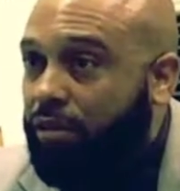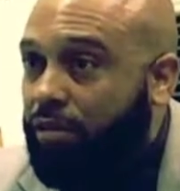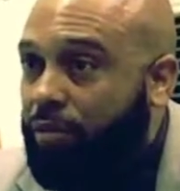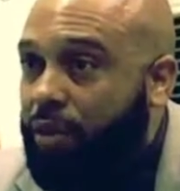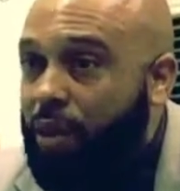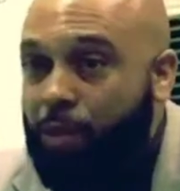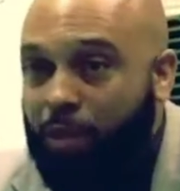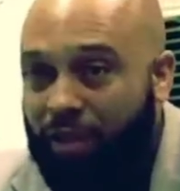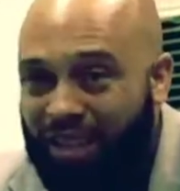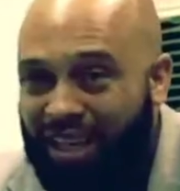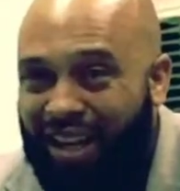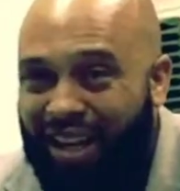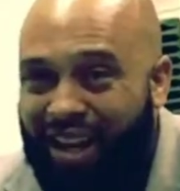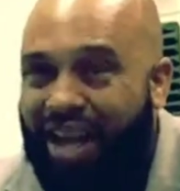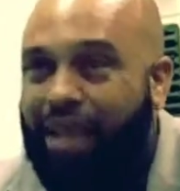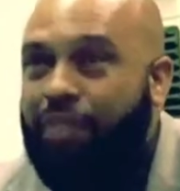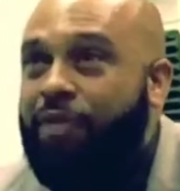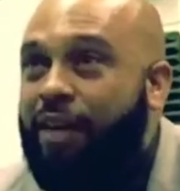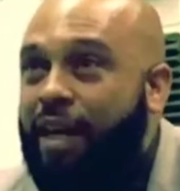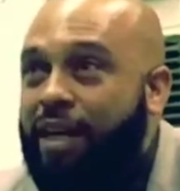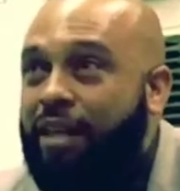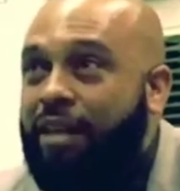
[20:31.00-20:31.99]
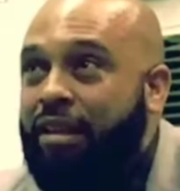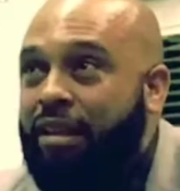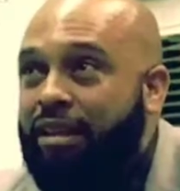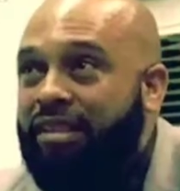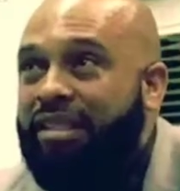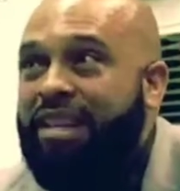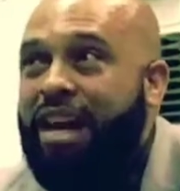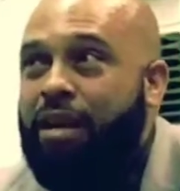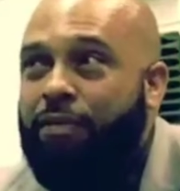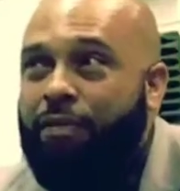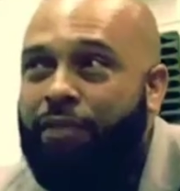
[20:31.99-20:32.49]
People say life,
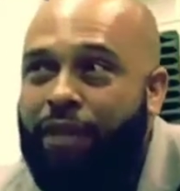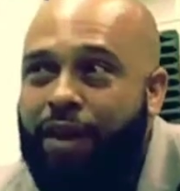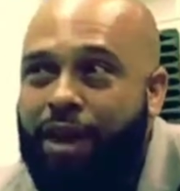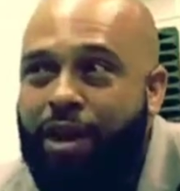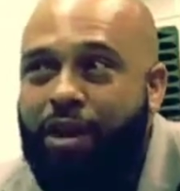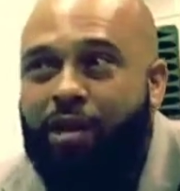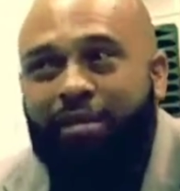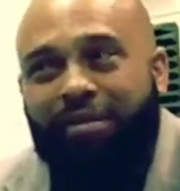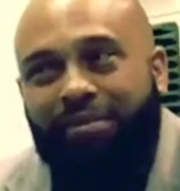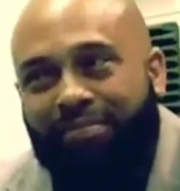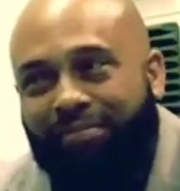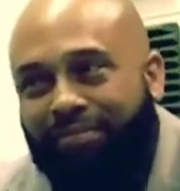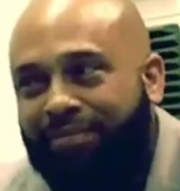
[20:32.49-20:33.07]
it's not fair.